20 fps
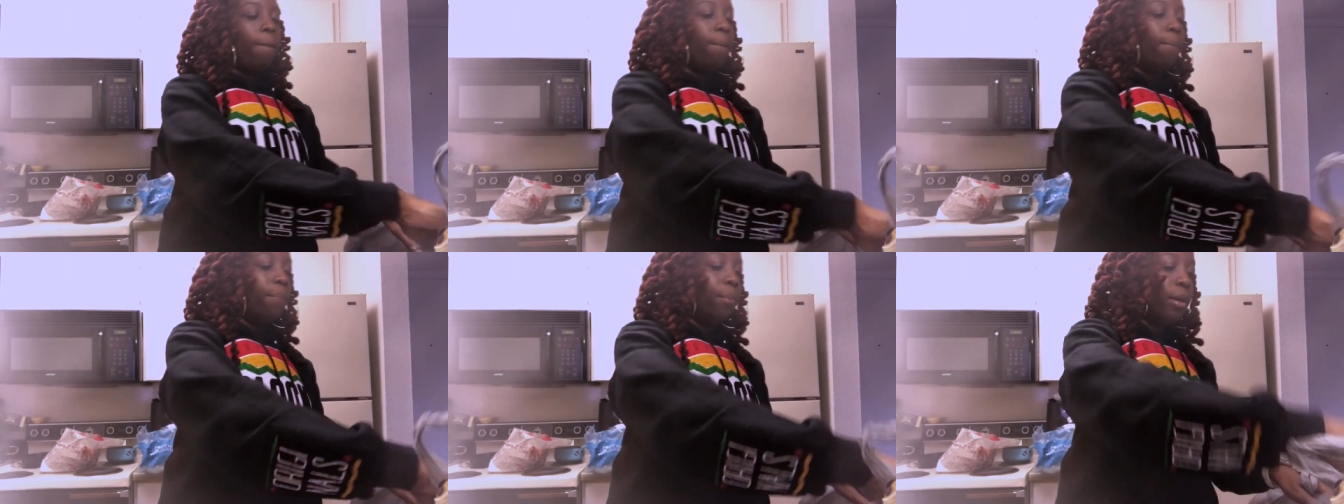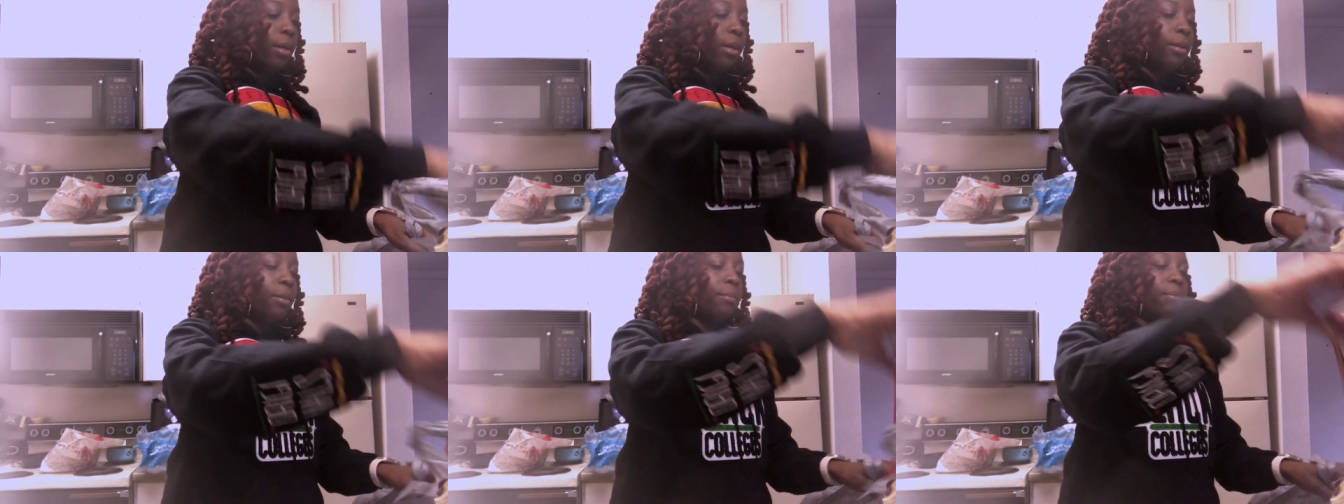
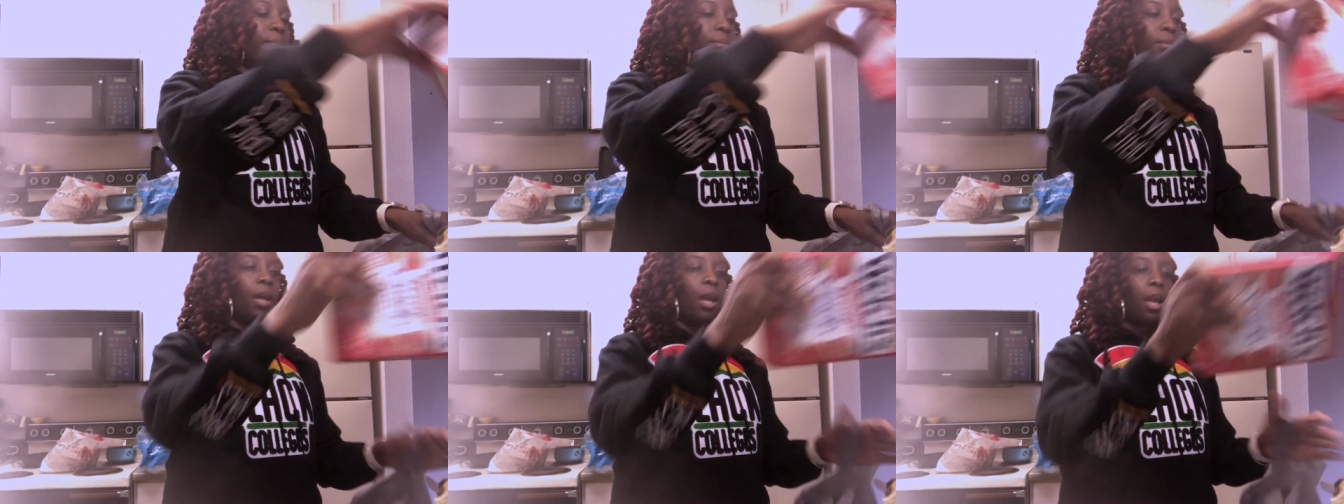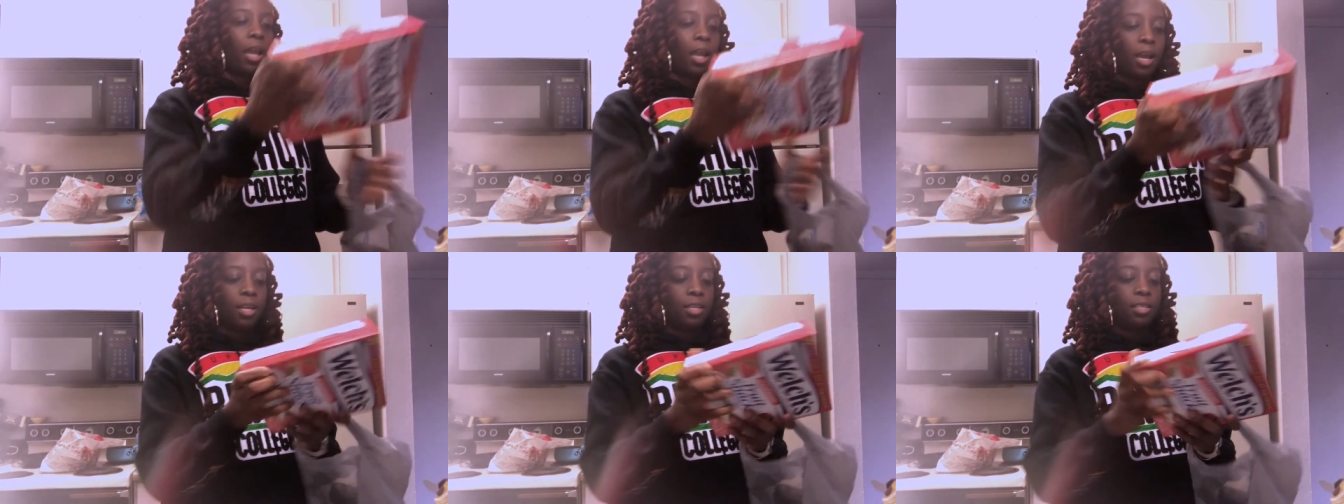But I
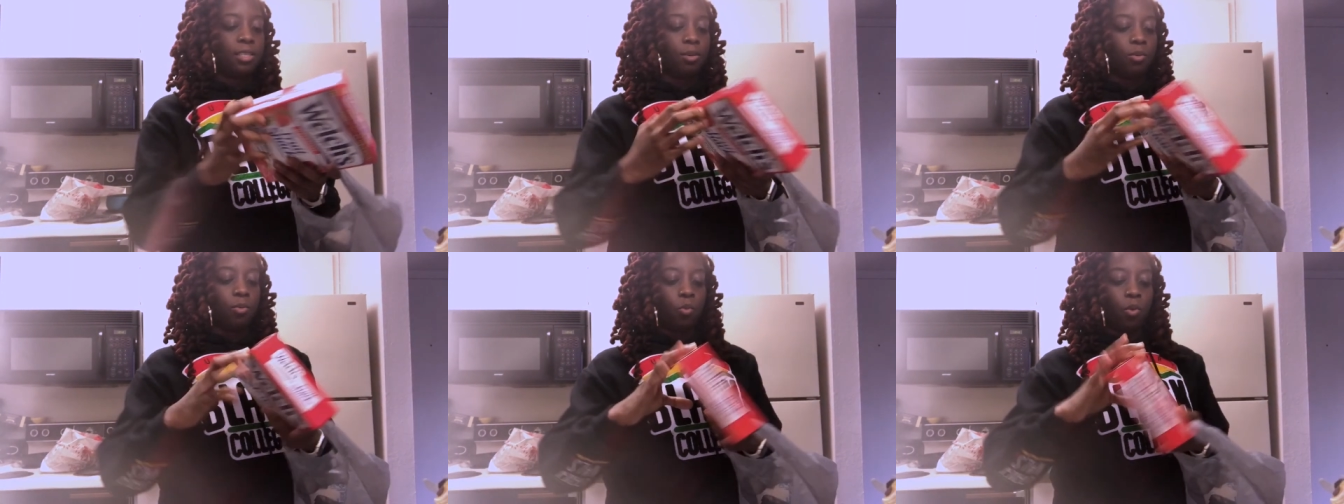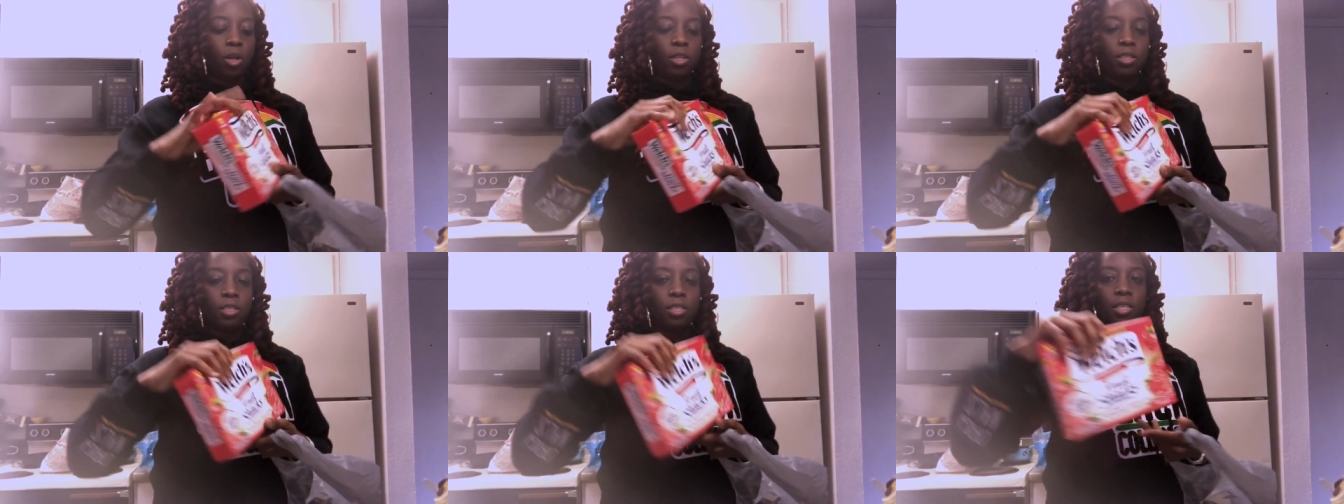got some
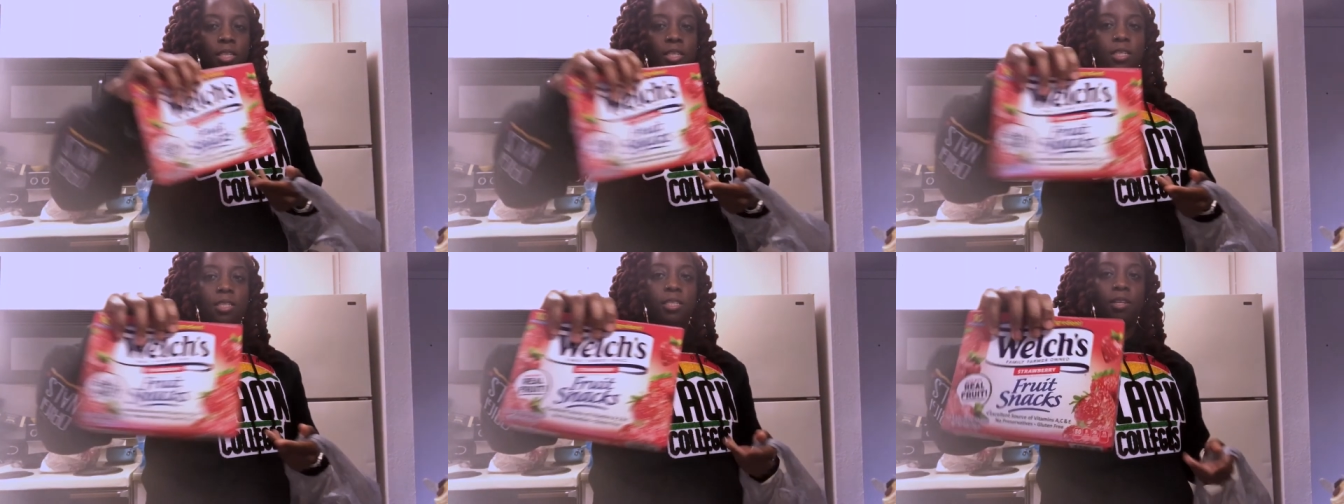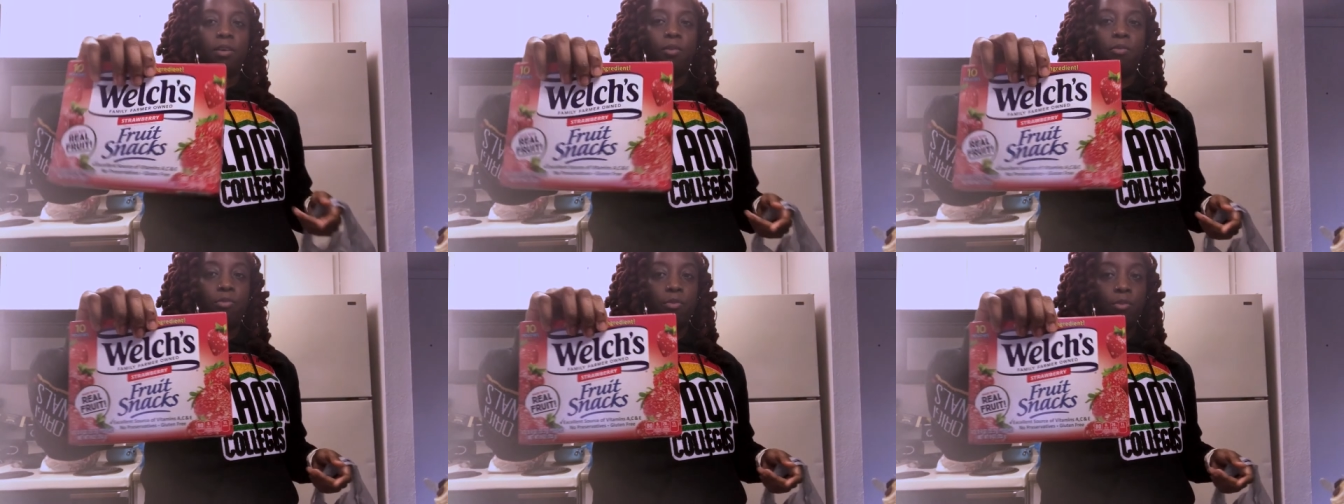Welch's
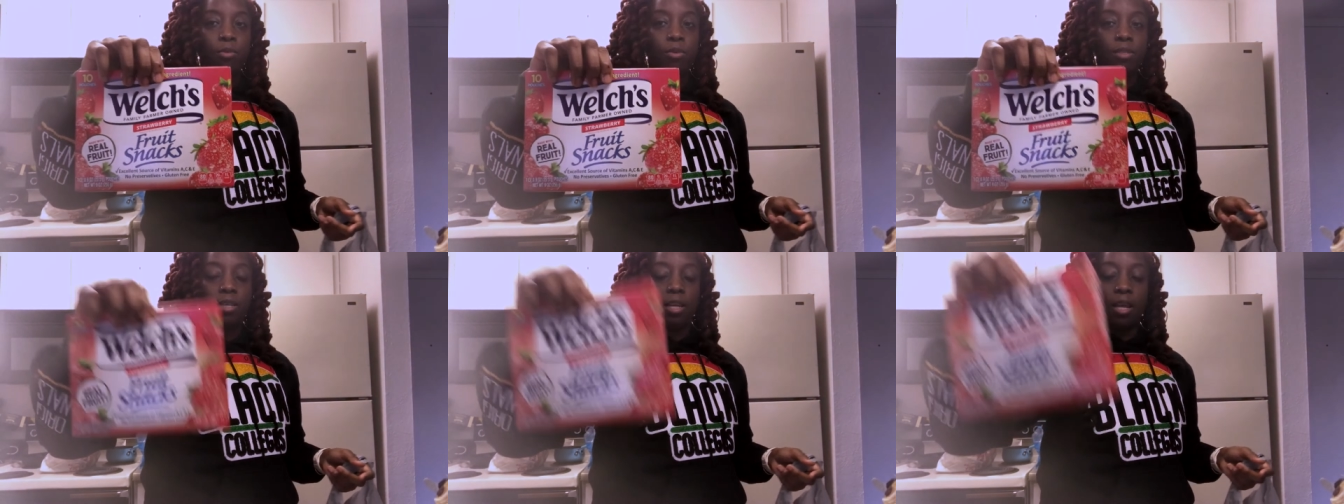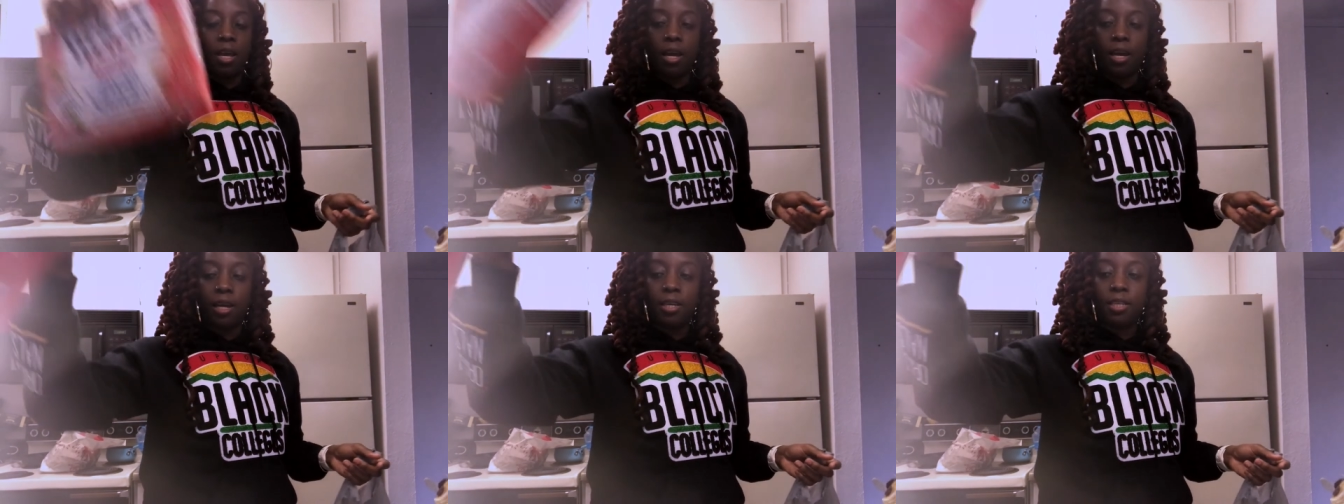fruit
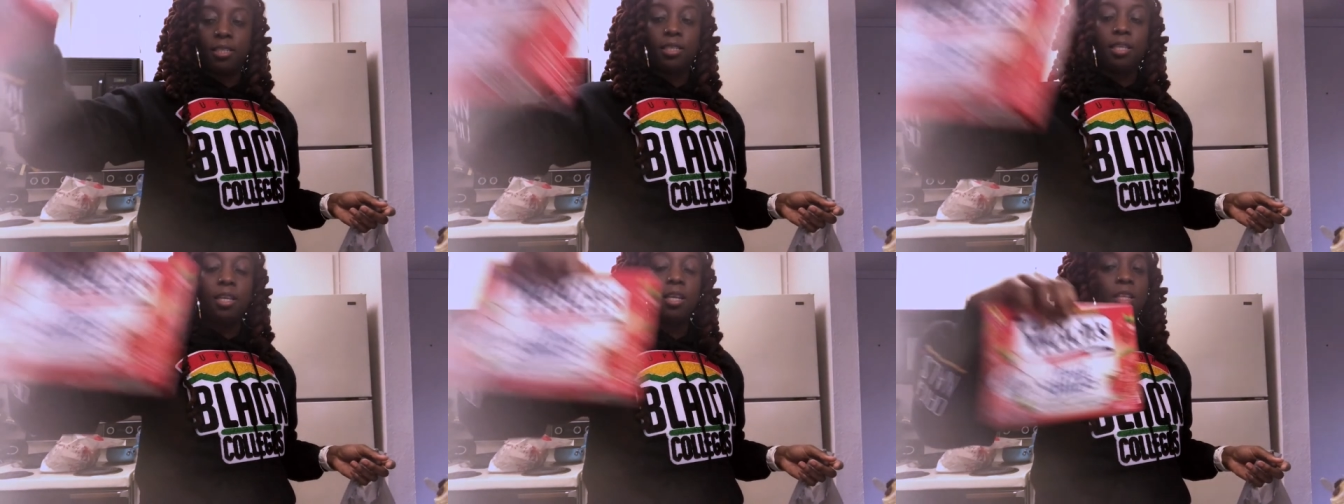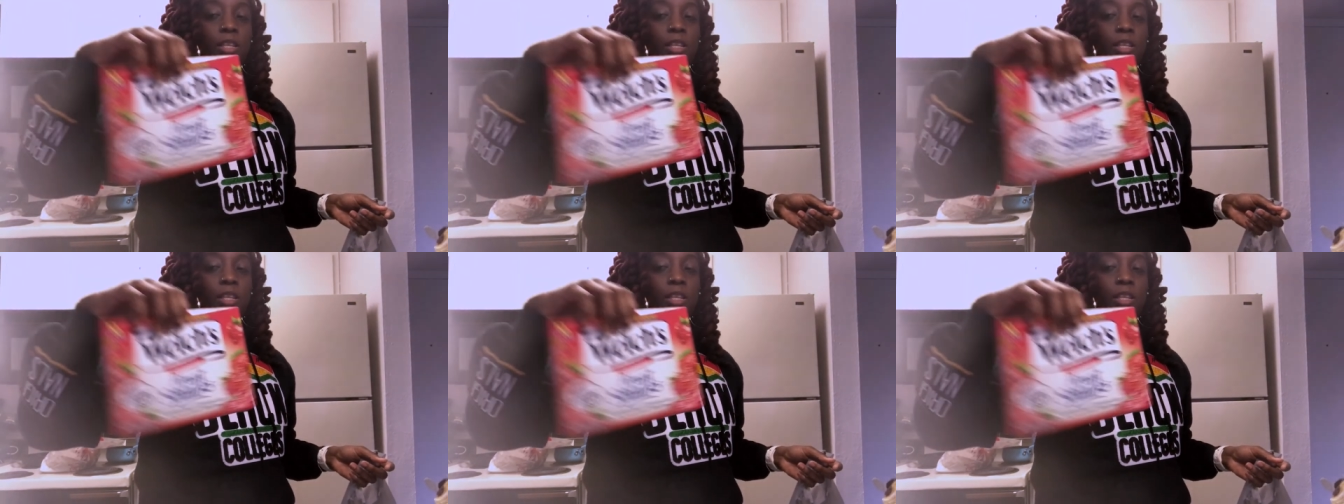snacks.